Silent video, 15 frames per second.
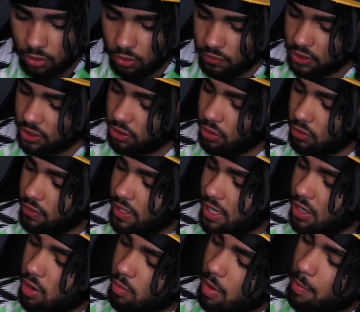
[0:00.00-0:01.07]
And obviously over
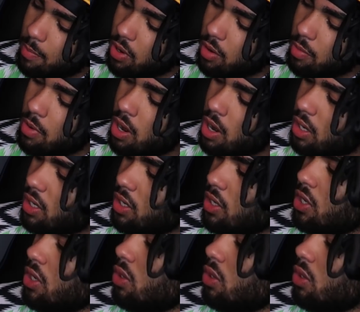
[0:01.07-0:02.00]
here I got my bookmark,